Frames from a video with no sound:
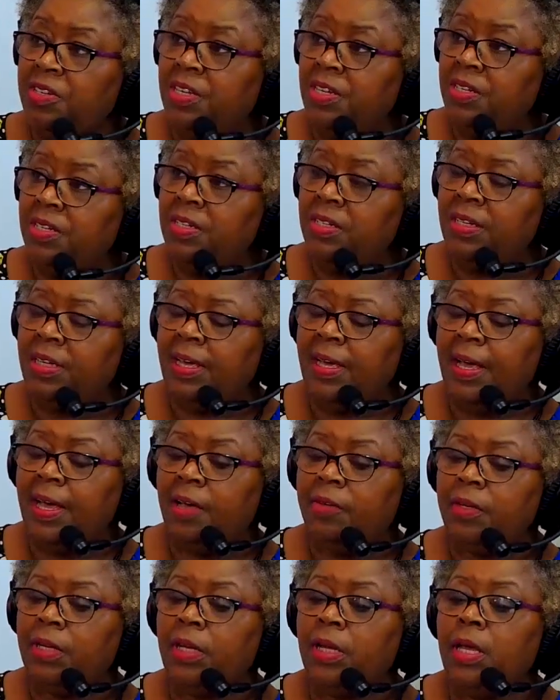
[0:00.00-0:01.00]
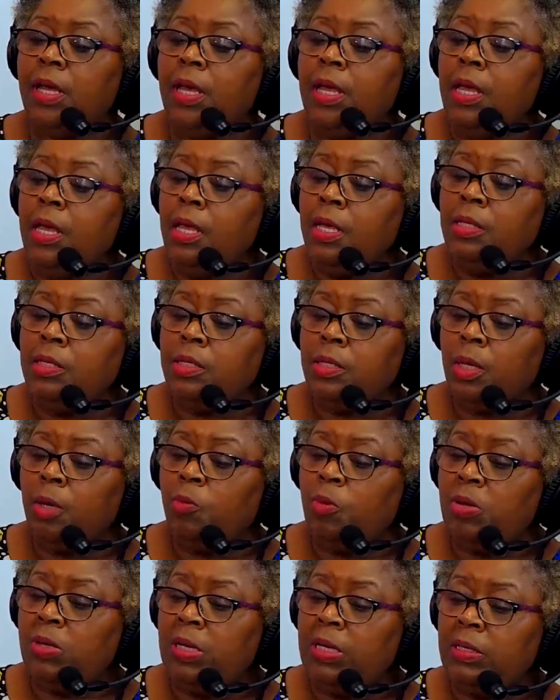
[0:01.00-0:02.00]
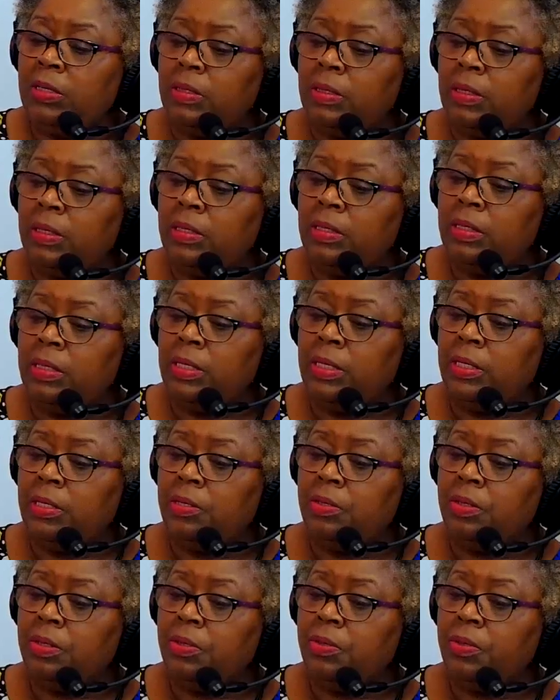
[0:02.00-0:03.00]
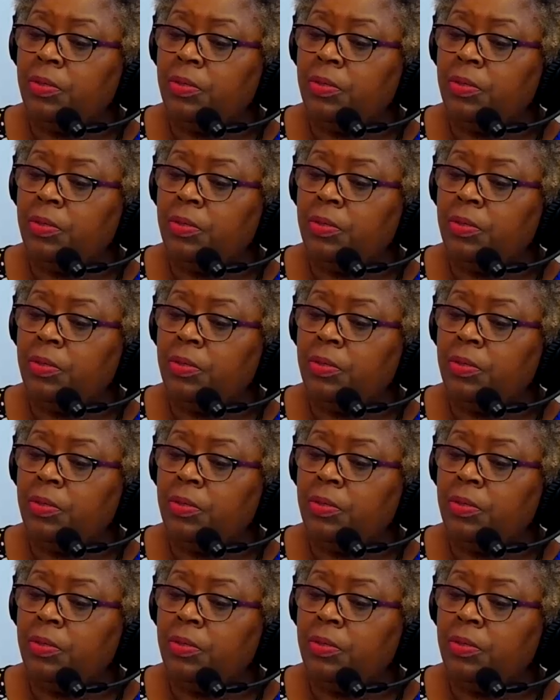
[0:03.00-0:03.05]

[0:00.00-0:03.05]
Denton County. And so we need to continue to